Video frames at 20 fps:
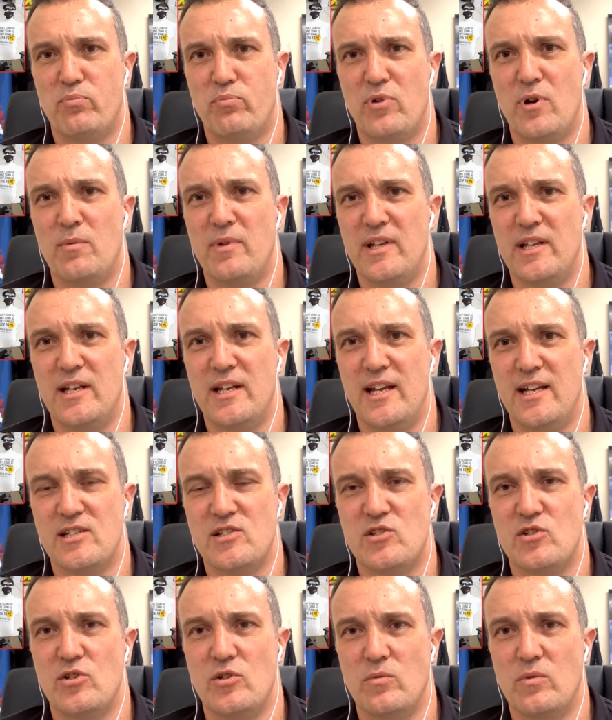probably in the
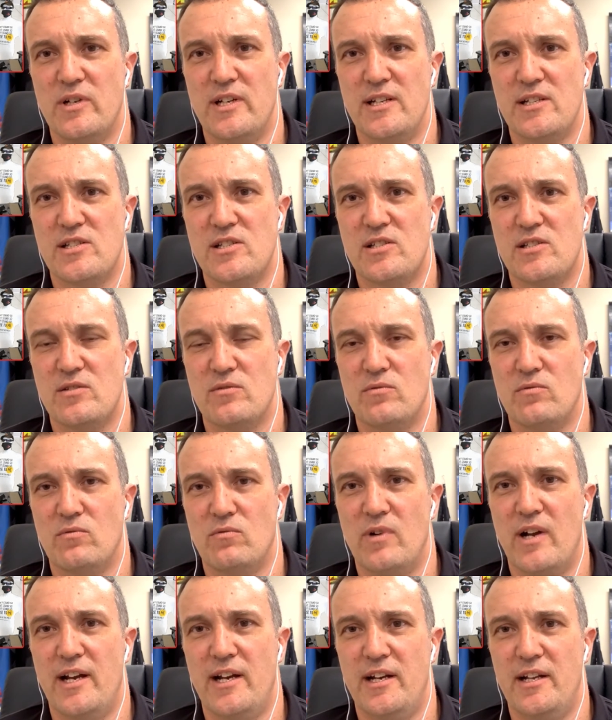next 2 weeks
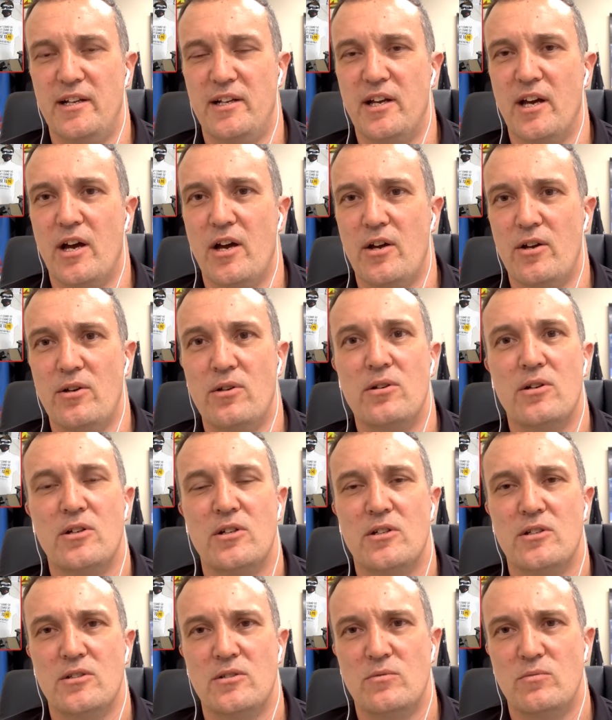ready to go.
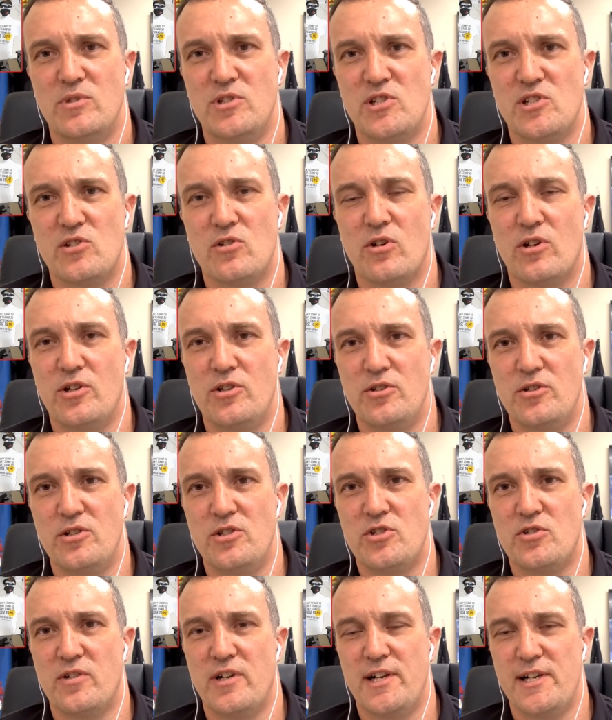We just got a
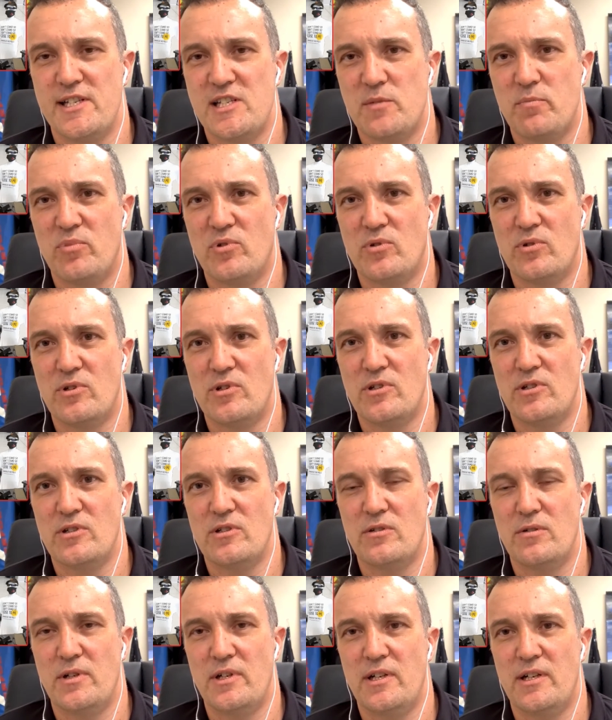new
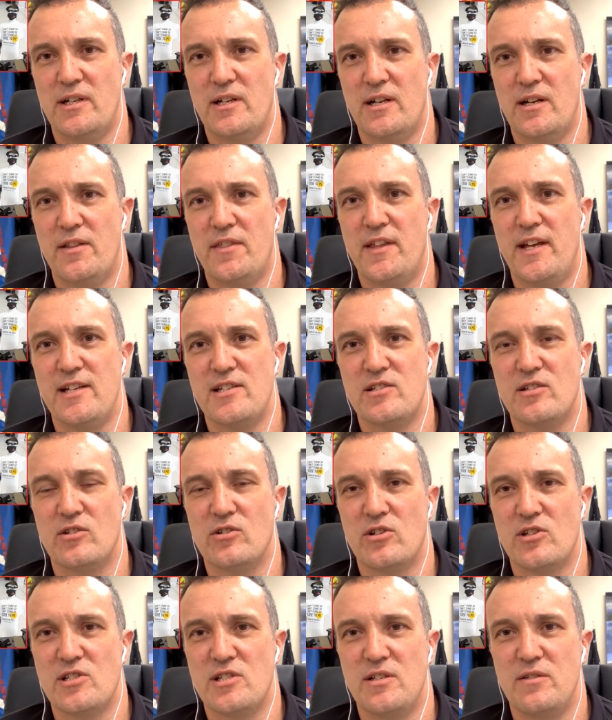transporter, and thanks to
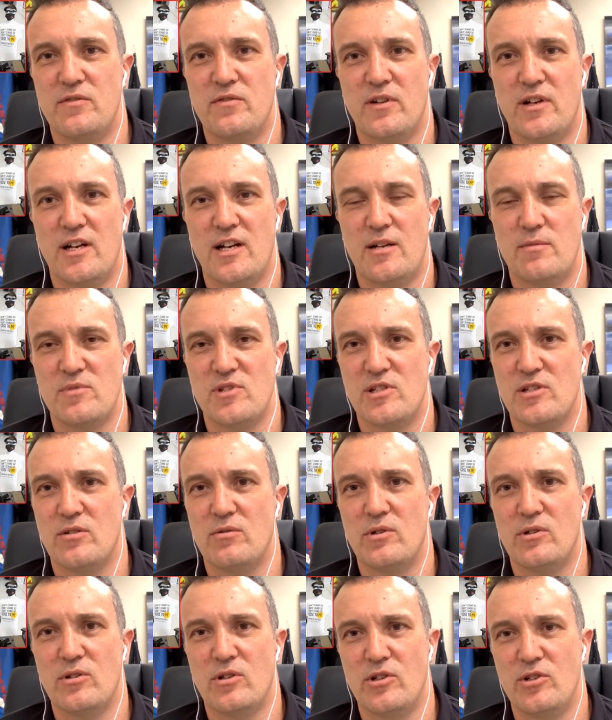Costy Farms,
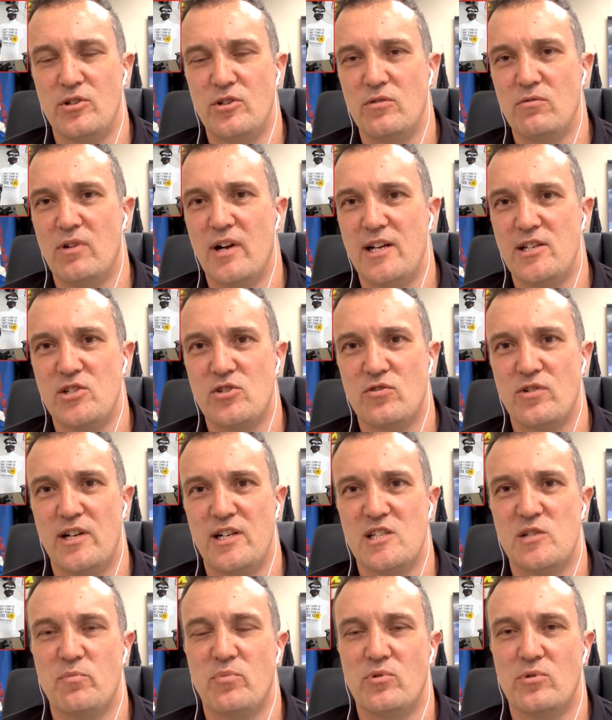so we've got a new race
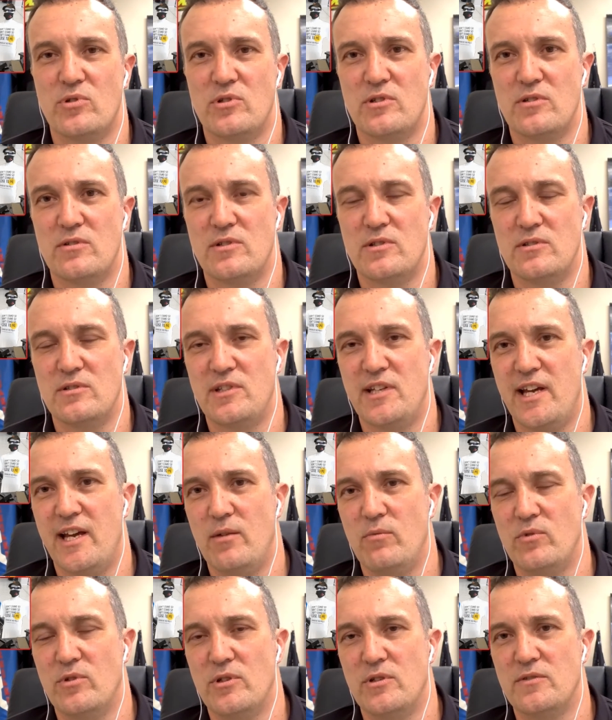transporter, and
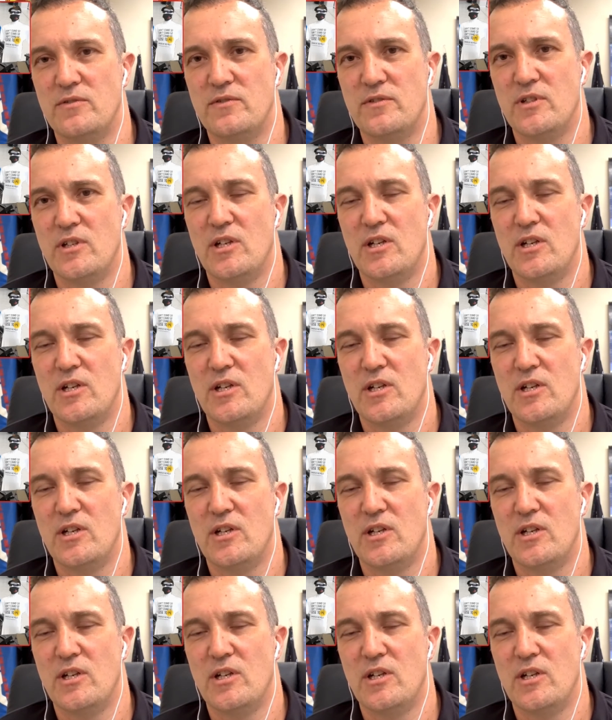Kenworth